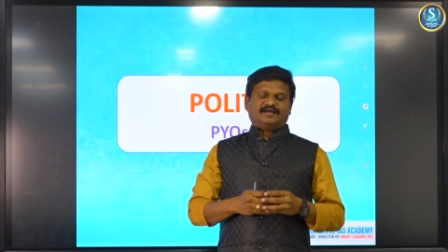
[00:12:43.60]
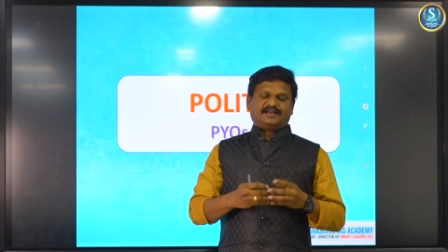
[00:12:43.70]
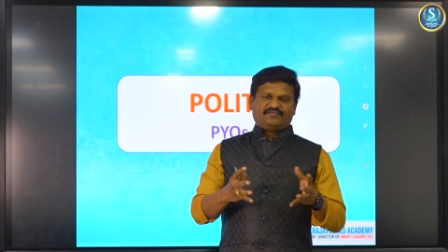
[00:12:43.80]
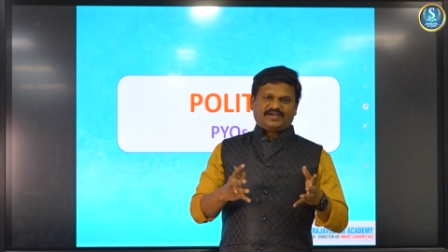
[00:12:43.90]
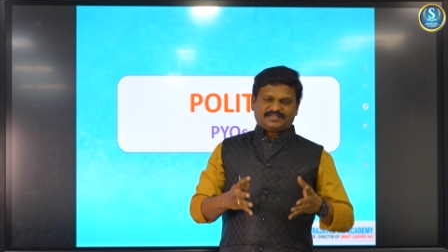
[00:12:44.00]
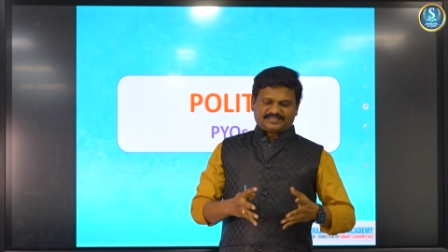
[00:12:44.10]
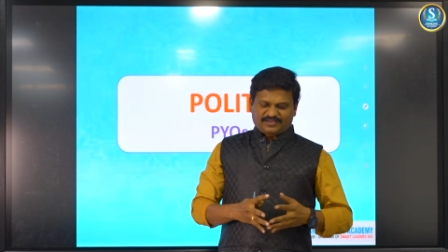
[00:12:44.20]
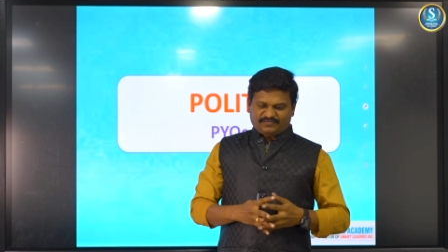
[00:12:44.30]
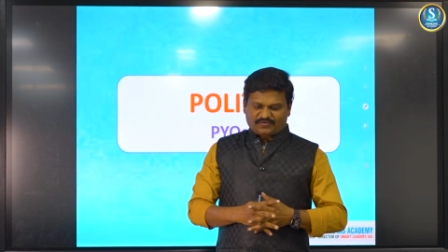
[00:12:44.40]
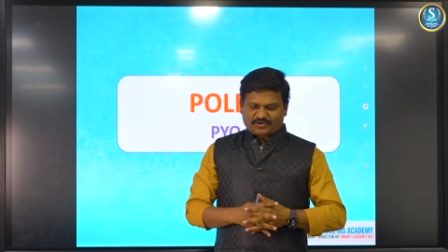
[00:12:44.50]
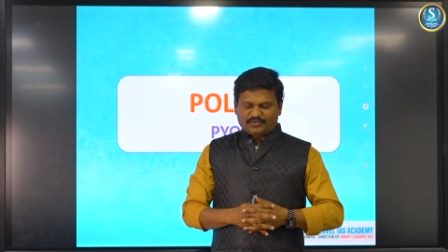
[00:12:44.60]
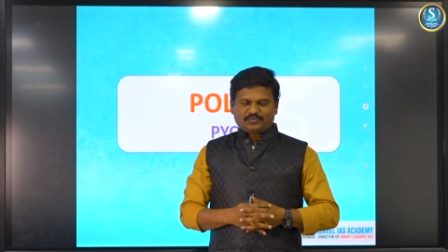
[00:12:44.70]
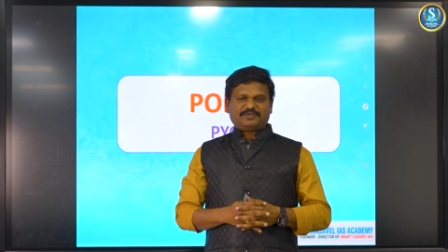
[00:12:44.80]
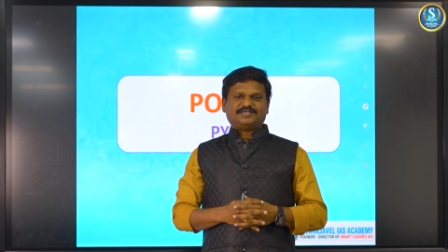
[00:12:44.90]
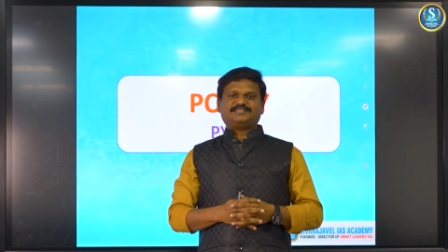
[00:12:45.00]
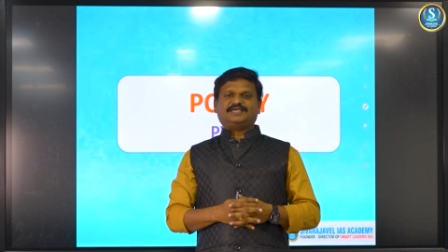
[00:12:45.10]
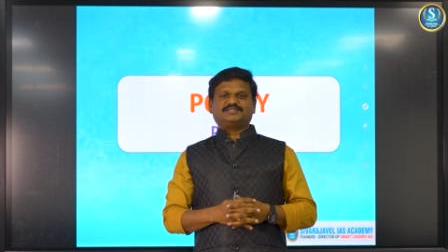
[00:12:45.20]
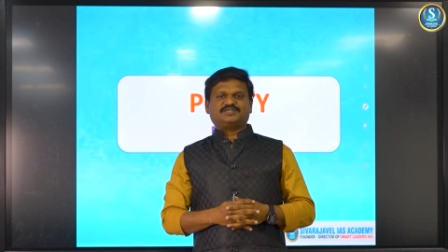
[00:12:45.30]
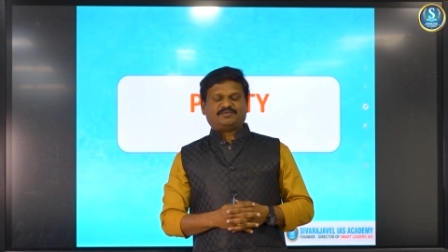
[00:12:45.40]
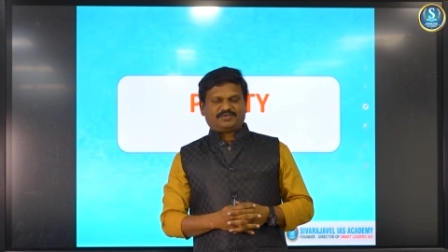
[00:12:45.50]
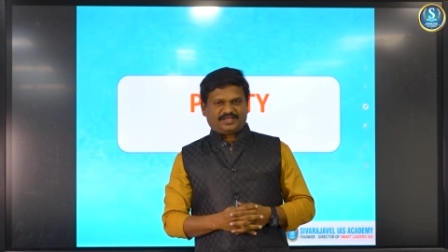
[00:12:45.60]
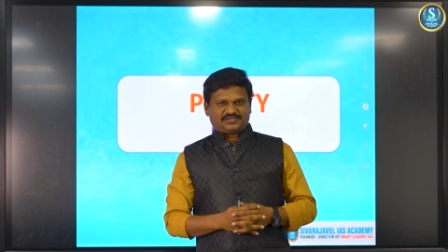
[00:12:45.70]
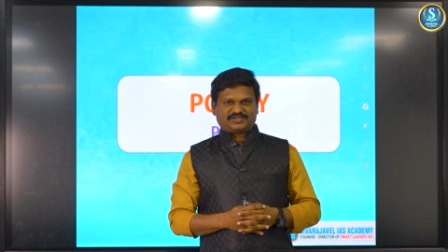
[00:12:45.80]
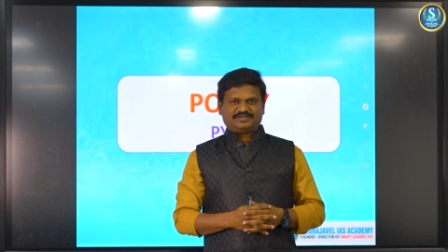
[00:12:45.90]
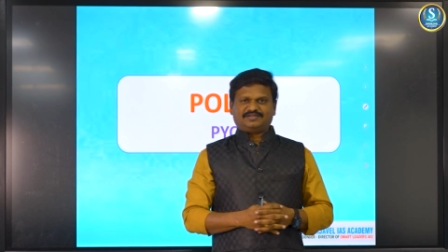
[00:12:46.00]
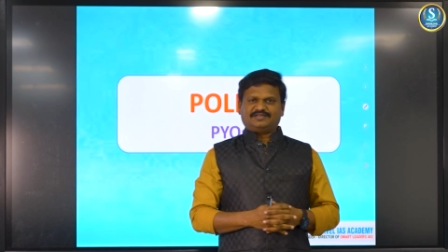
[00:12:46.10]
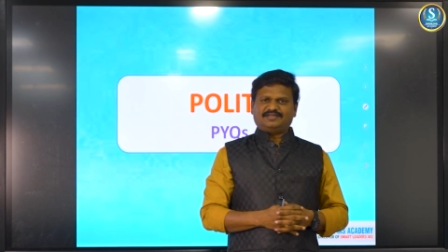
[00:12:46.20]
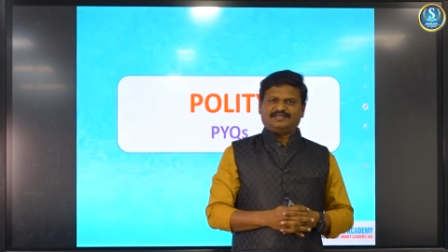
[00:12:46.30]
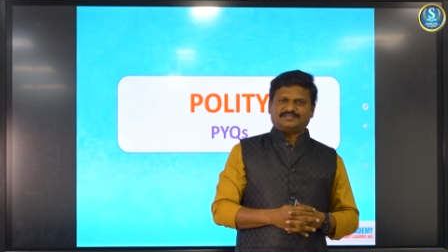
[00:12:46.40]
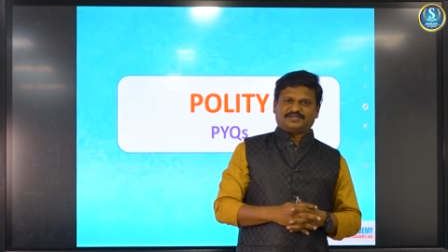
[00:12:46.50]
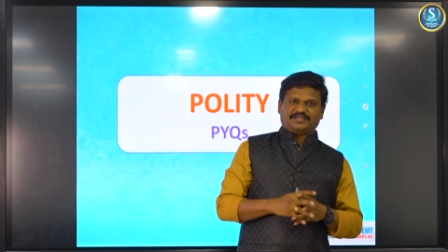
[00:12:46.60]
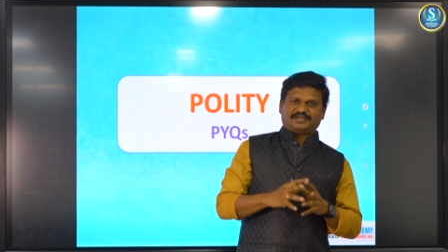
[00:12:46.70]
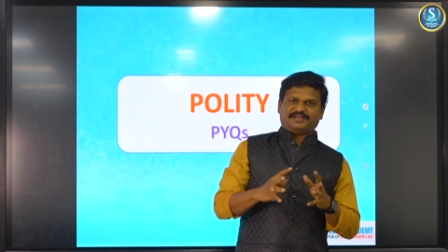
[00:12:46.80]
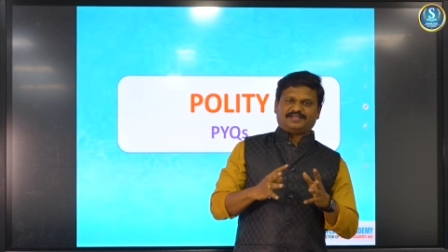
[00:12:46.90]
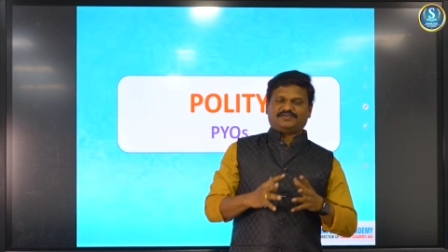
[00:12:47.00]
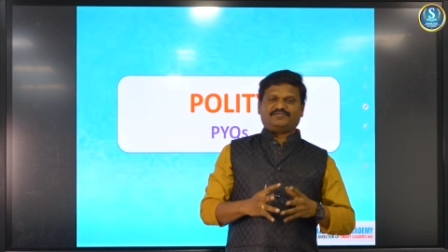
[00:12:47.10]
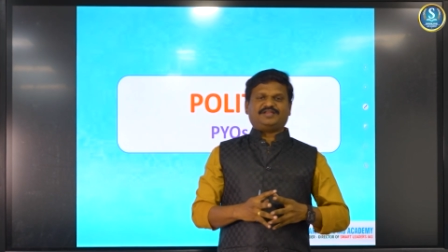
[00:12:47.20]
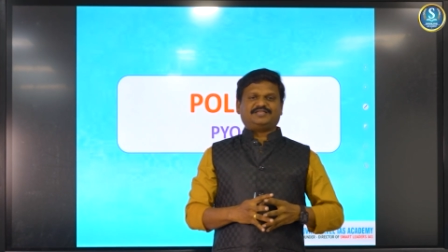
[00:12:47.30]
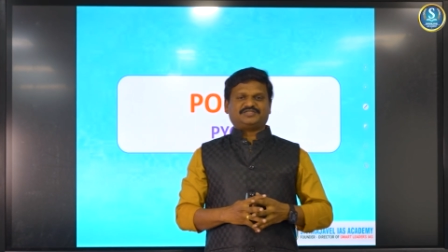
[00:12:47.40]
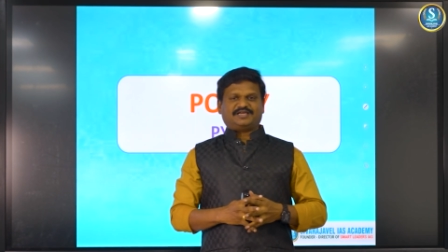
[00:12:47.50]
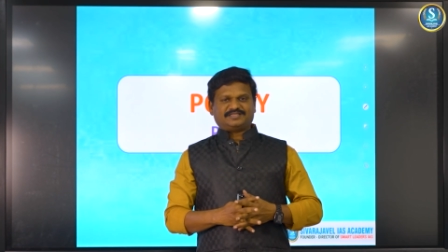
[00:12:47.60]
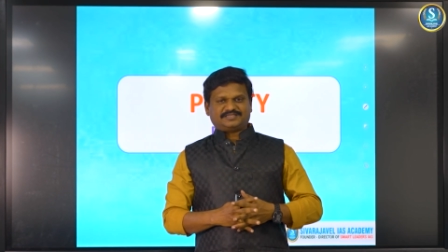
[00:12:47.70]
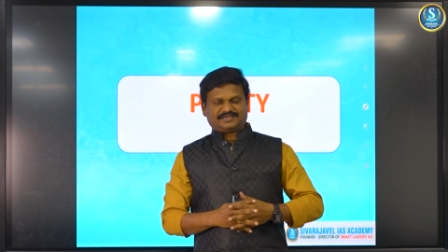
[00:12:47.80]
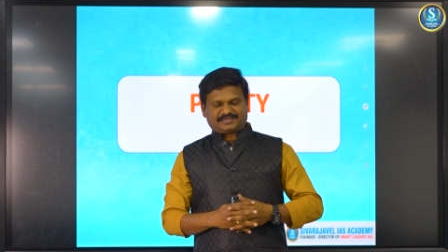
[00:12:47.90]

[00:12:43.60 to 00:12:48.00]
Revising for UPSC examination is really a very challenging